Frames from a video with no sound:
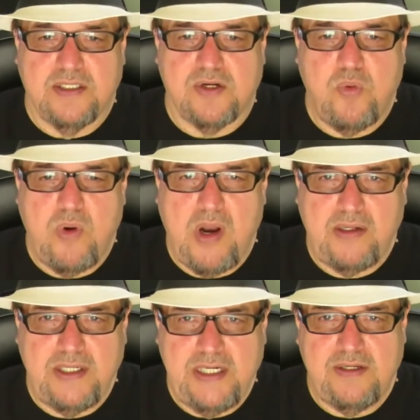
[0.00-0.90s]
The
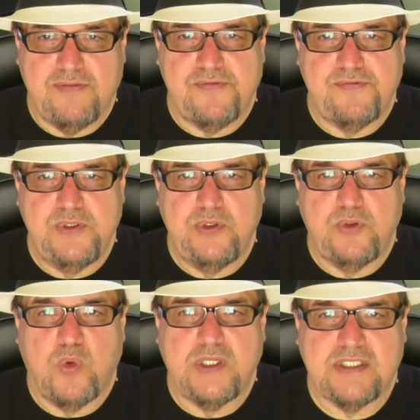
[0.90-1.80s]
quality of the
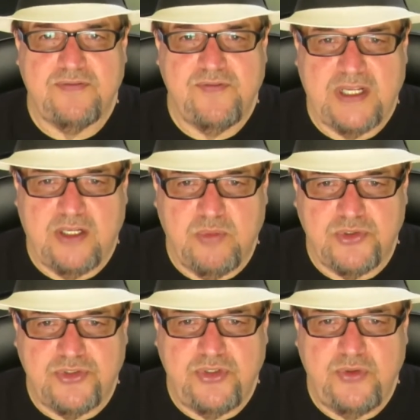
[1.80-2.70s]
food, what's
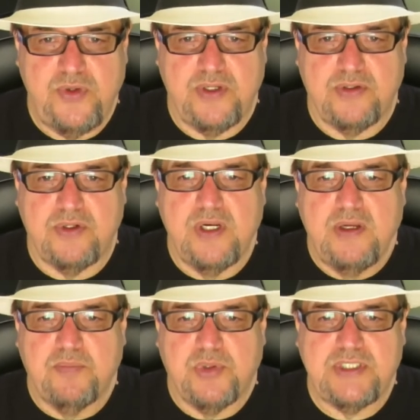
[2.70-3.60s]
available to you,
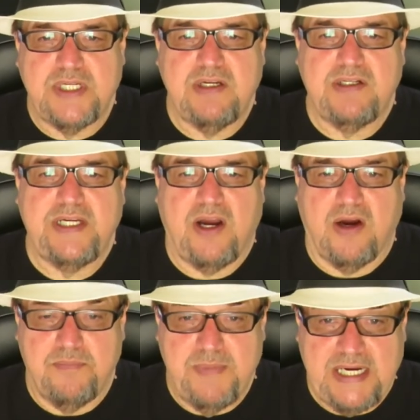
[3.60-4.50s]
particularly
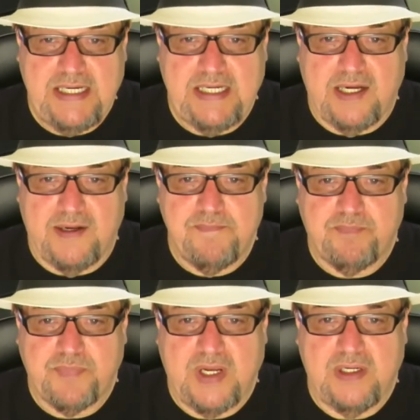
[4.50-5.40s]
Armenia,
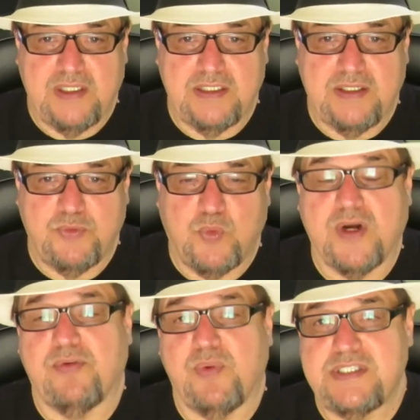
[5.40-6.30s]
one
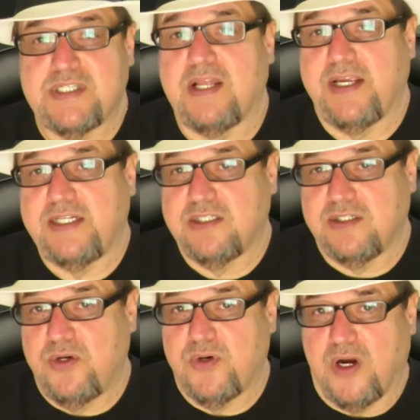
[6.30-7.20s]
of the reasons I like to
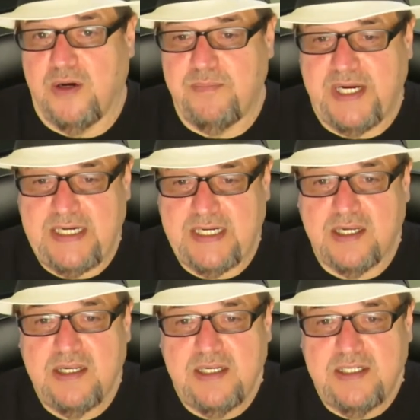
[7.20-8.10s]
go to Armenia